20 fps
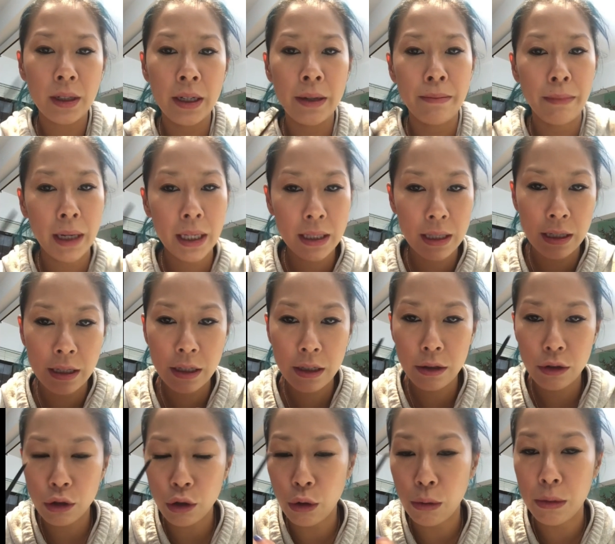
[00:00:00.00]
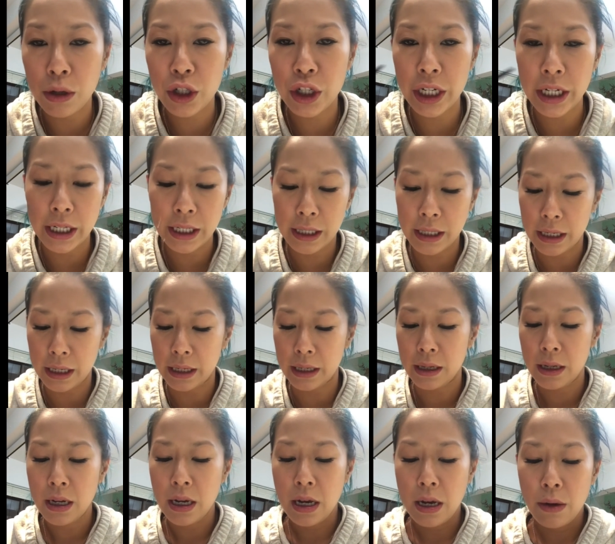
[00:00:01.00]
It makes it so much easier
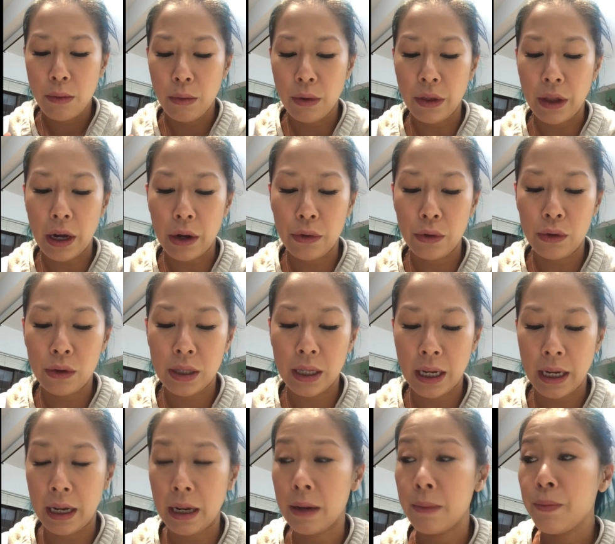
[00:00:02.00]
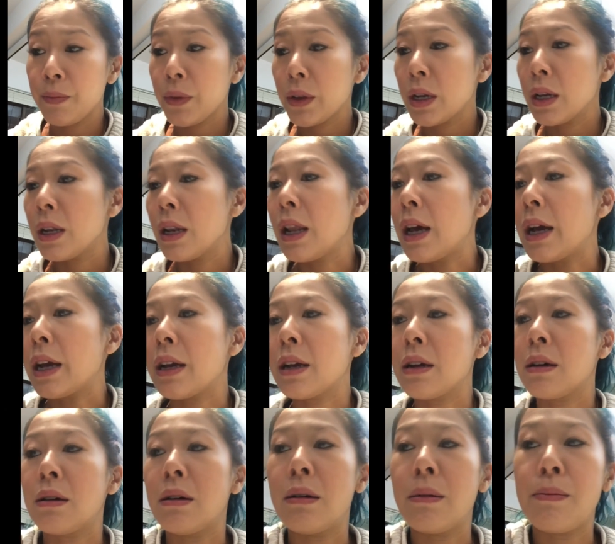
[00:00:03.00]
without using like
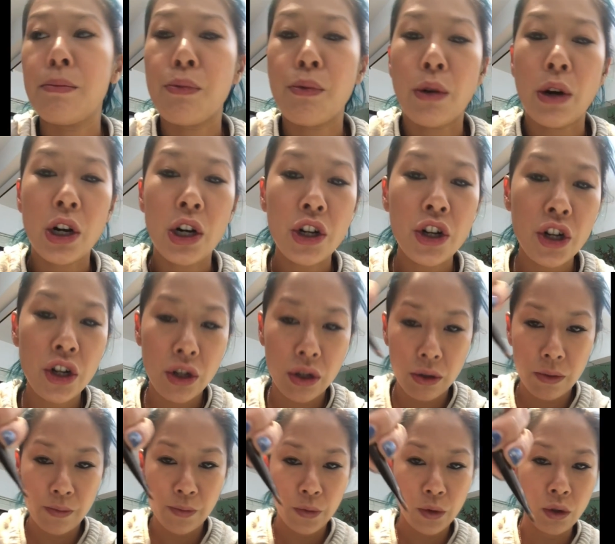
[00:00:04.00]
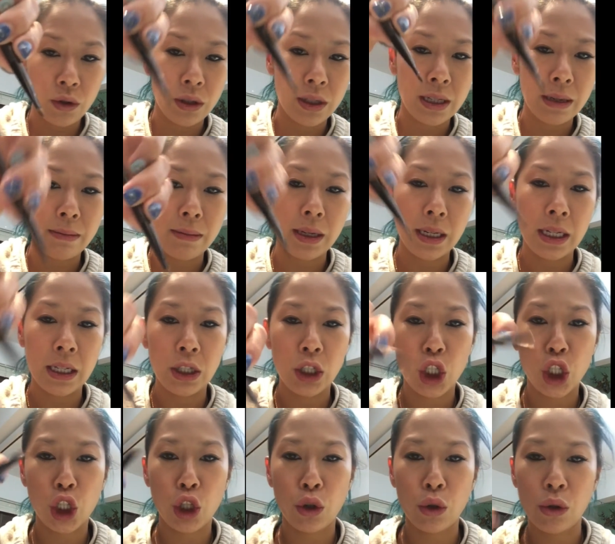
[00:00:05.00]
a brush to dip
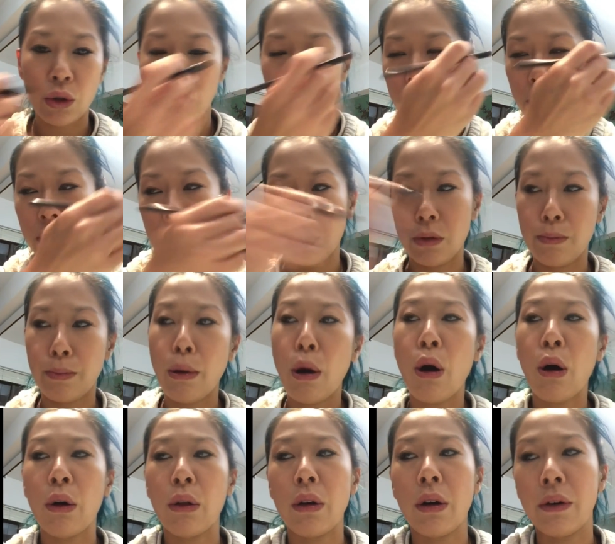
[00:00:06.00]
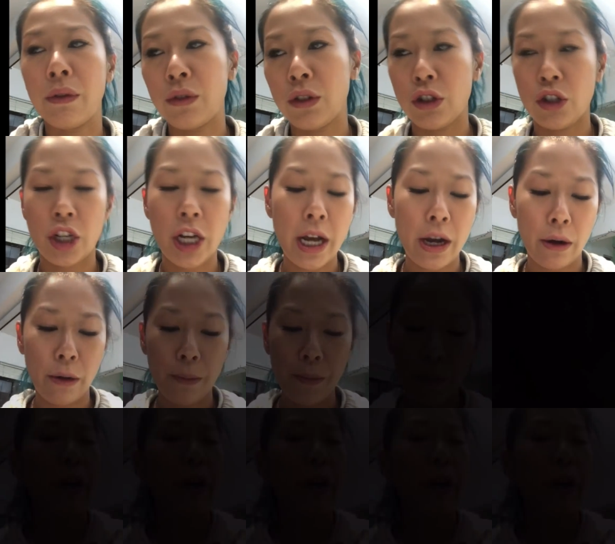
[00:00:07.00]
into the pot of the gel.